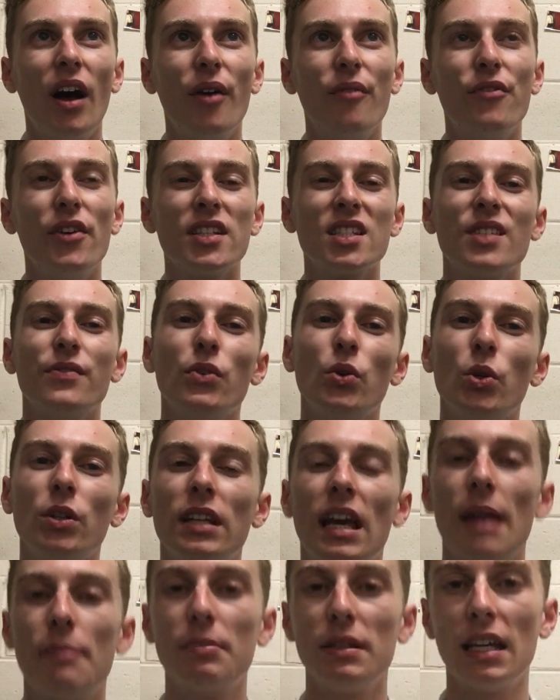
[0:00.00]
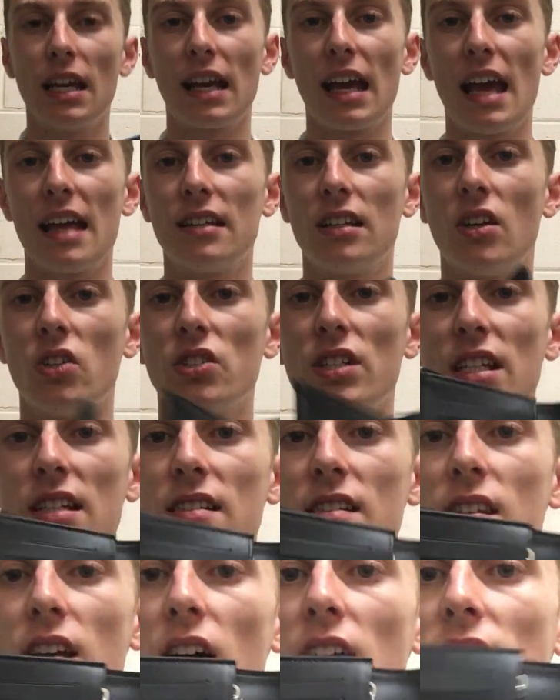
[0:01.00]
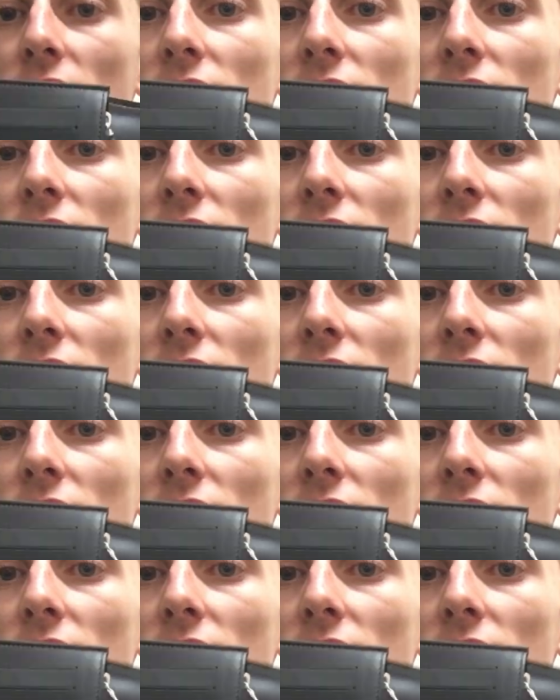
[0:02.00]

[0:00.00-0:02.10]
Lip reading: first of all, the epi, again, on the inside,